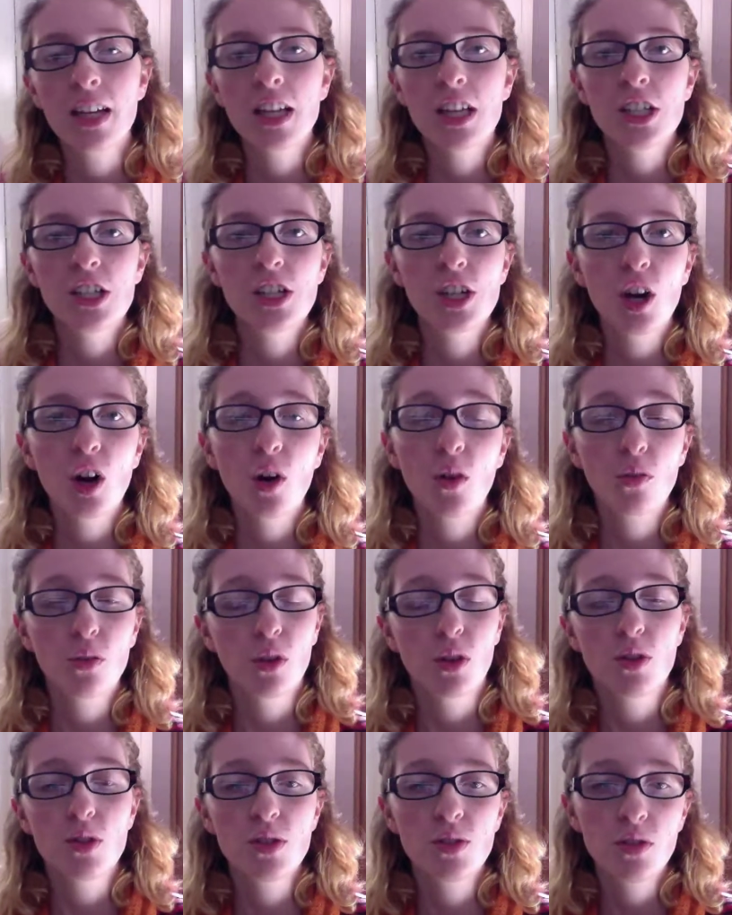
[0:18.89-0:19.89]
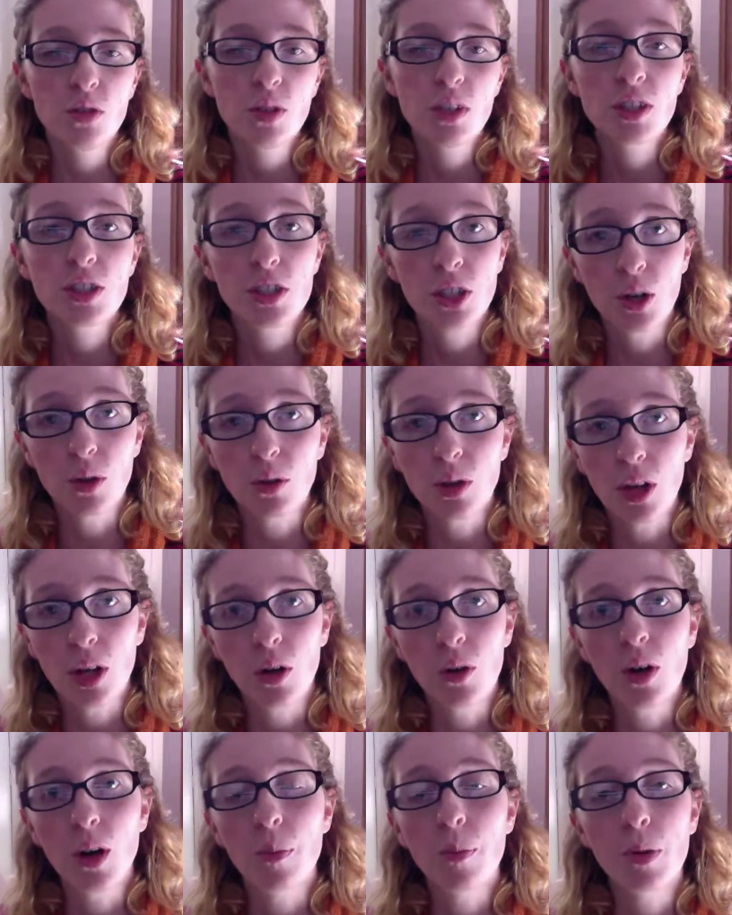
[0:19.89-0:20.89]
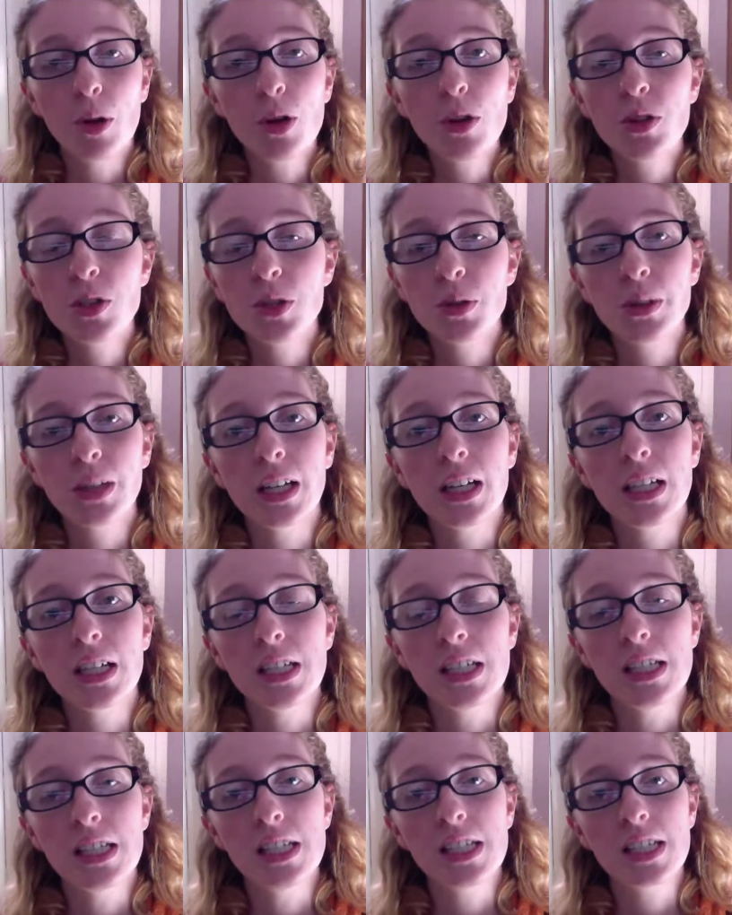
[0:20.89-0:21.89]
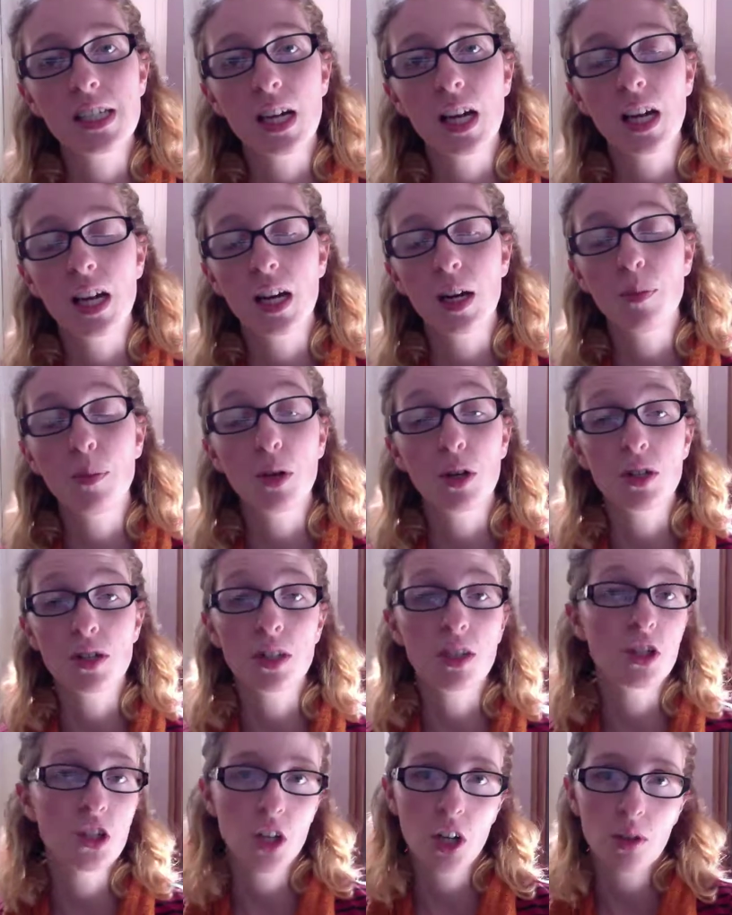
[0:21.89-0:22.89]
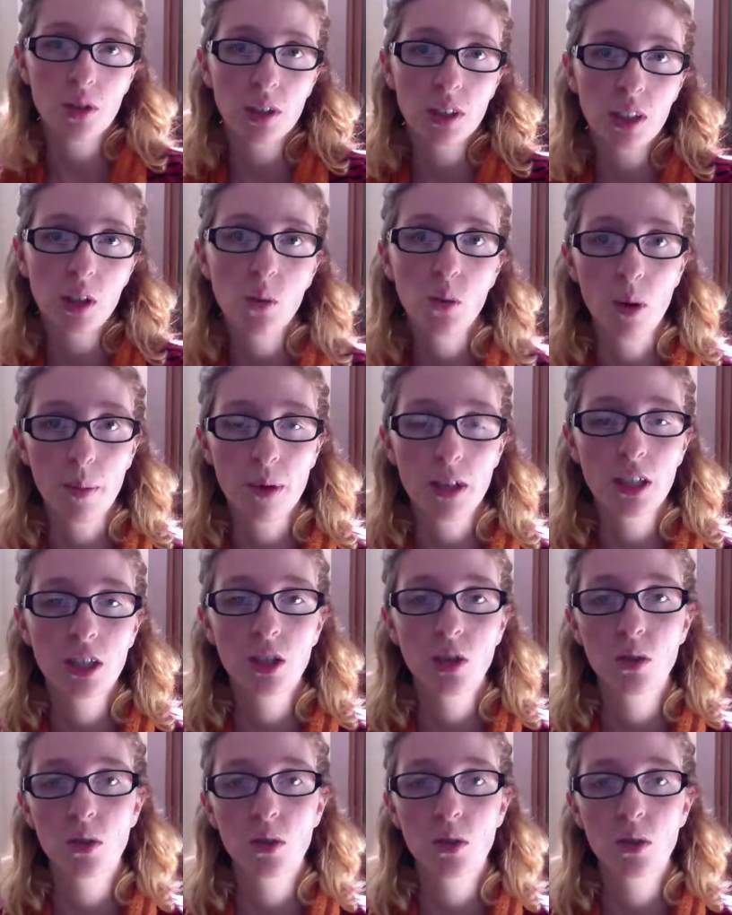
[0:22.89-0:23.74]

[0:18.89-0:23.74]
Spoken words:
So for those of you that don't know, a birth doula is a person, generally a woman,